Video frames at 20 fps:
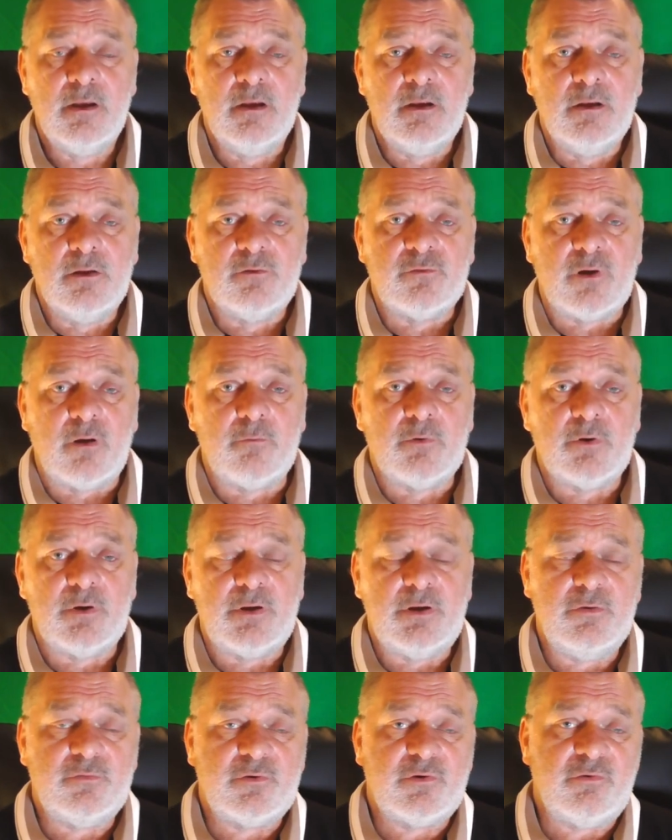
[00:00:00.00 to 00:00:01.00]
So I'm going to
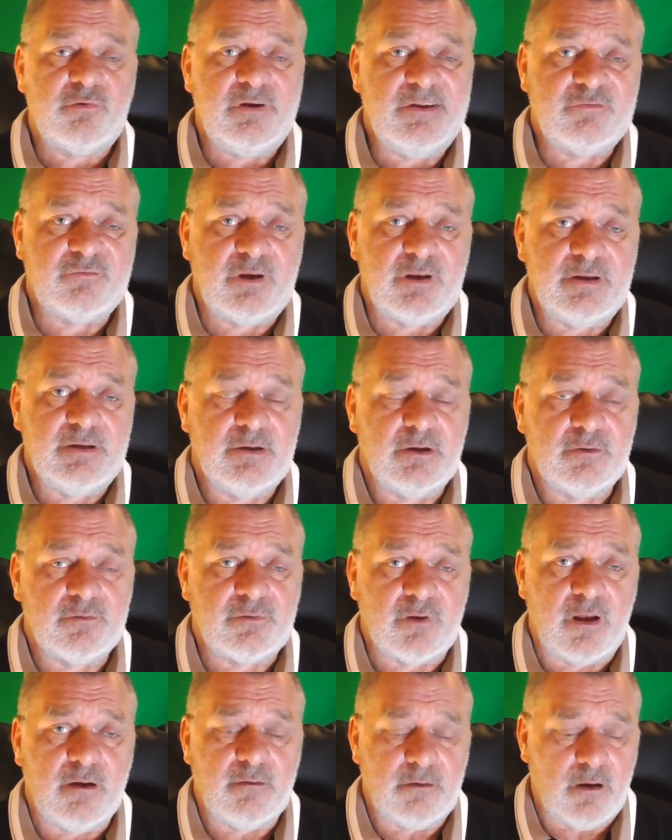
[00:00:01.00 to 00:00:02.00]
use a green screen that was
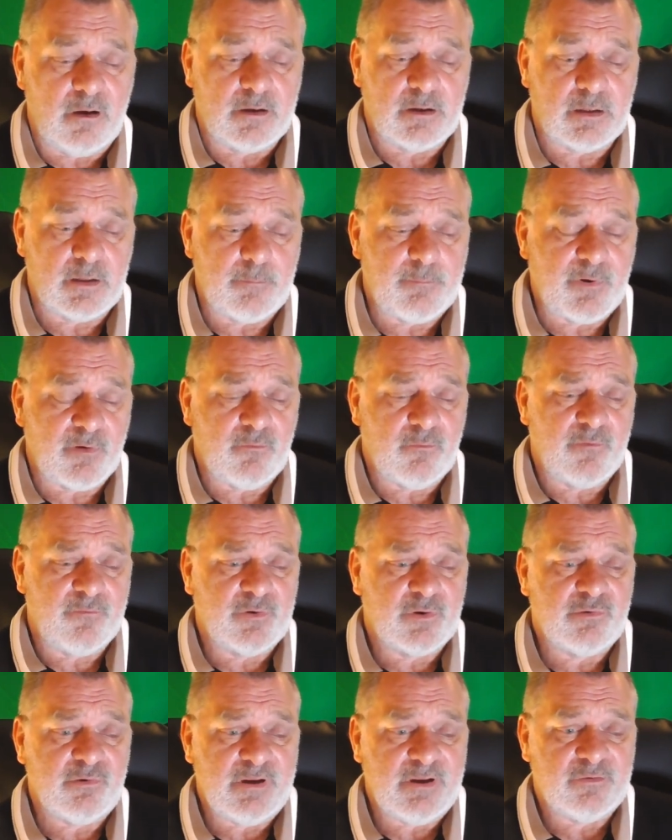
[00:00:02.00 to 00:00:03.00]
a clipper with a
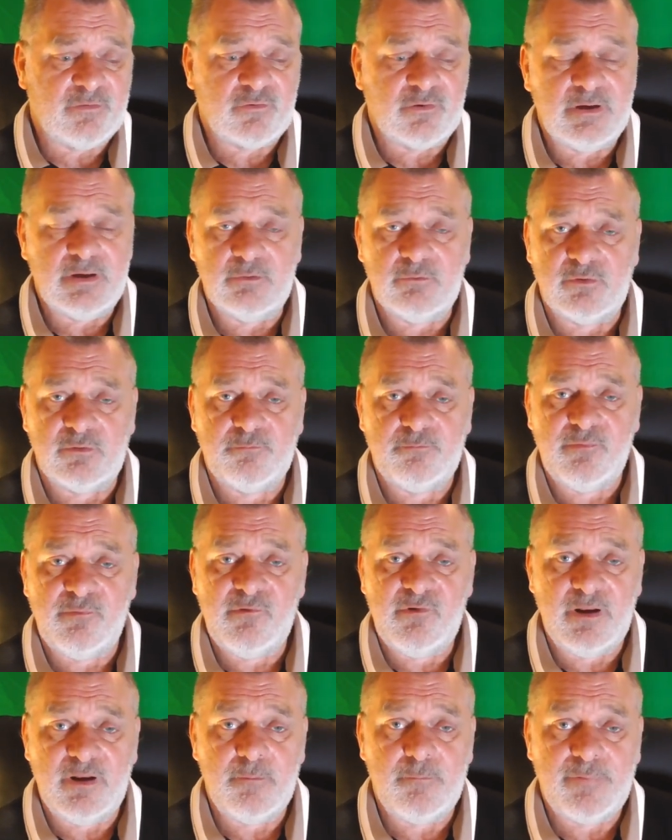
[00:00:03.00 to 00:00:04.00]
green screen that was
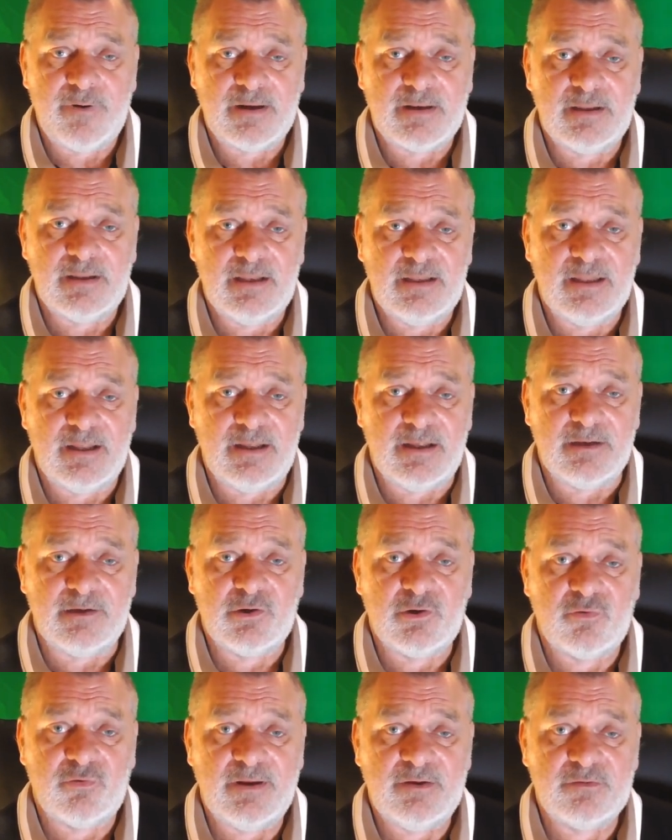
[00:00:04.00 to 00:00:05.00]
really badly lit and
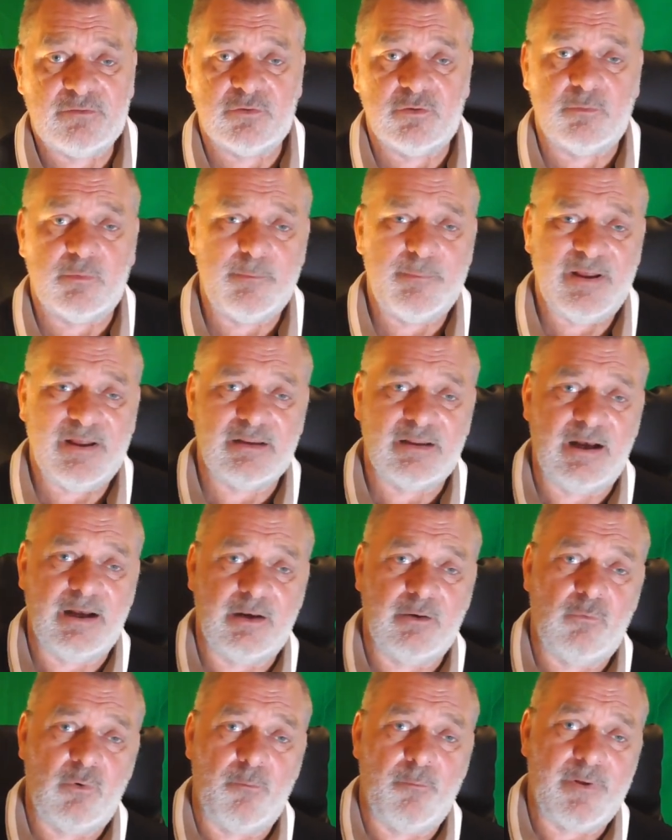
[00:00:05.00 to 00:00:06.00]
creased up, a bit like the
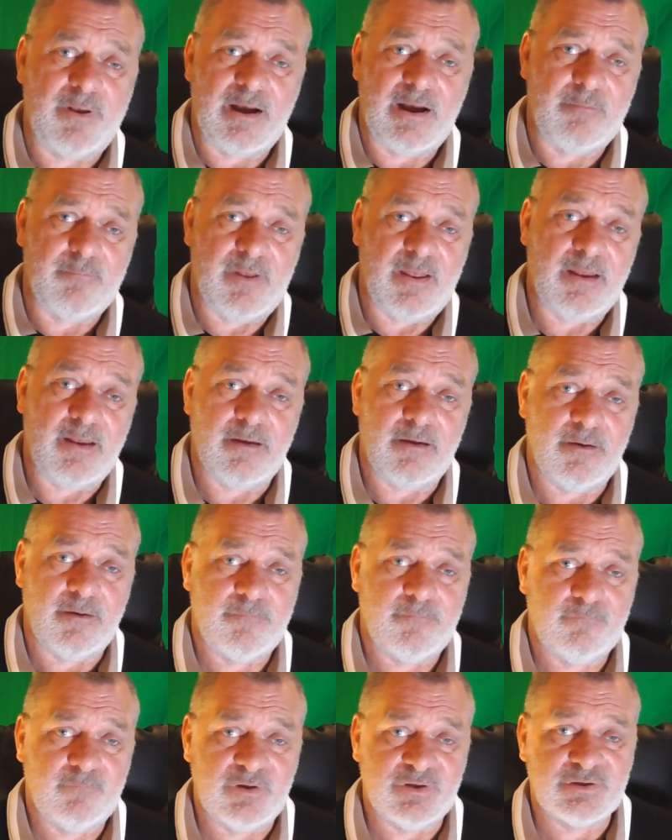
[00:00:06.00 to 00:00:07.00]
one behind me here,
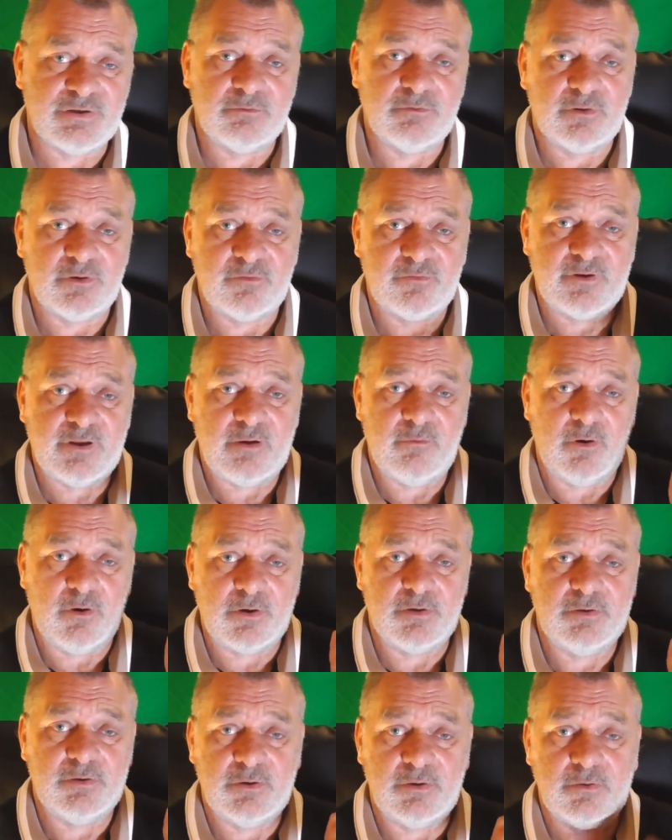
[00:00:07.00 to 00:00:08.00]
which I'm going to see what I
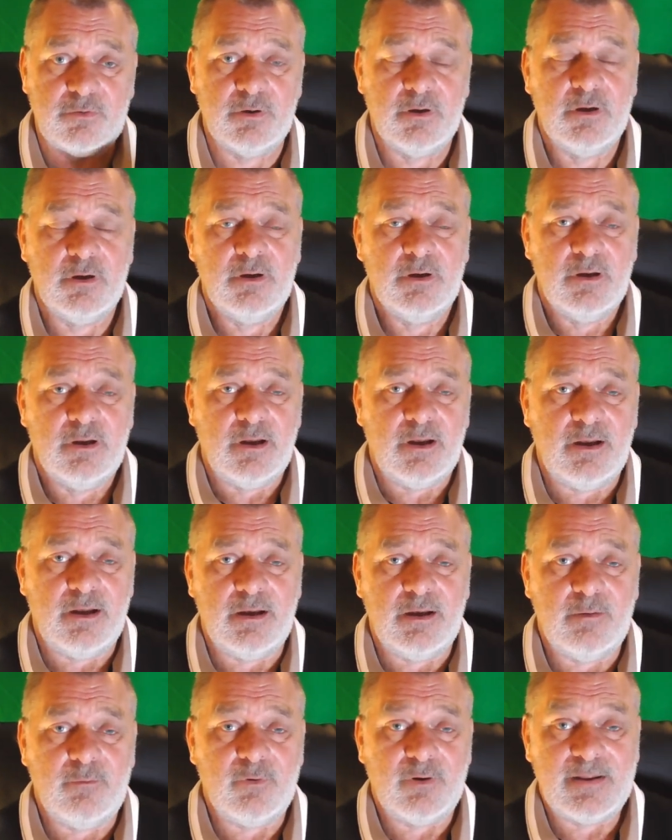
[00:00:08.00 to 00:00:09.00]
can do
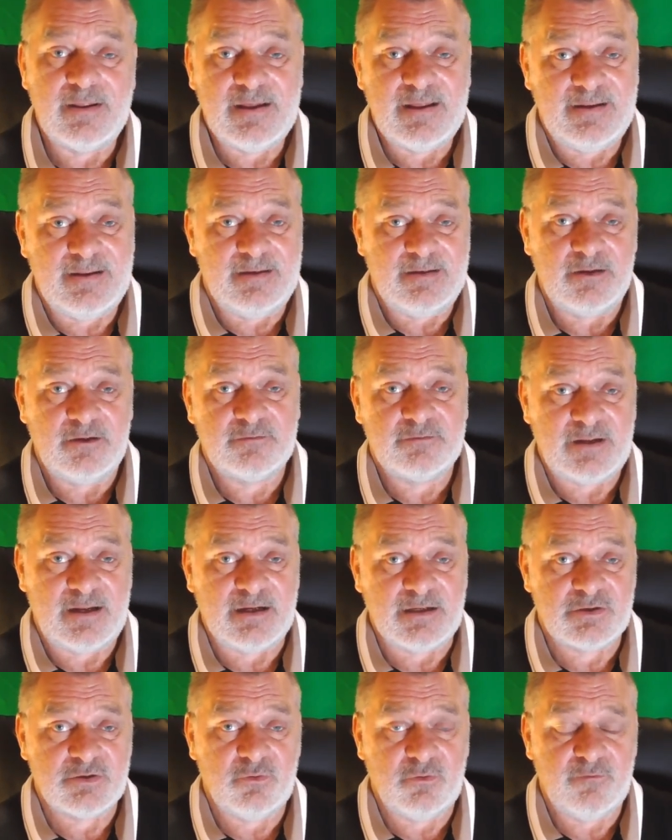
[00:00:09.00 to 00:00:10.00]
when I edit this
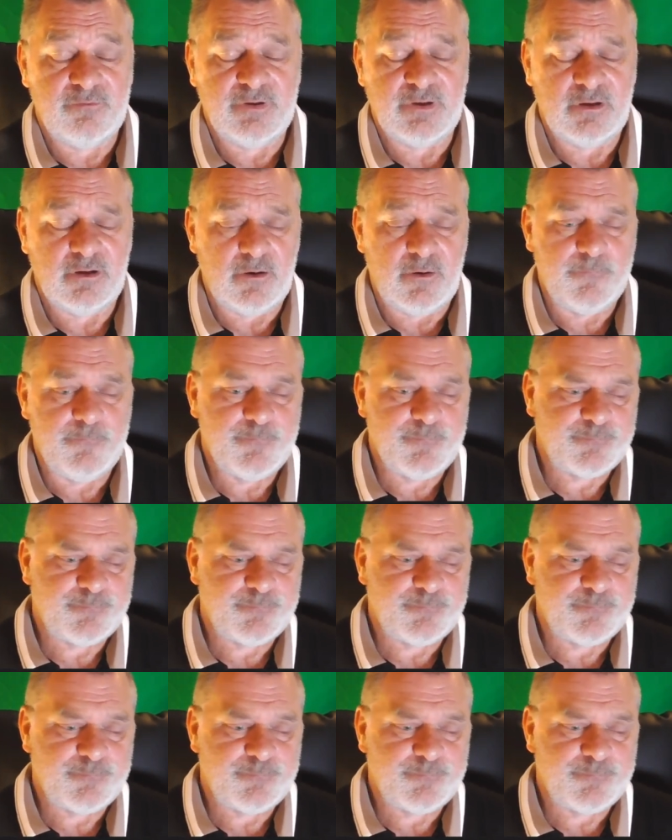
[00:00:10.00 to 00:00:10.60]
actual video.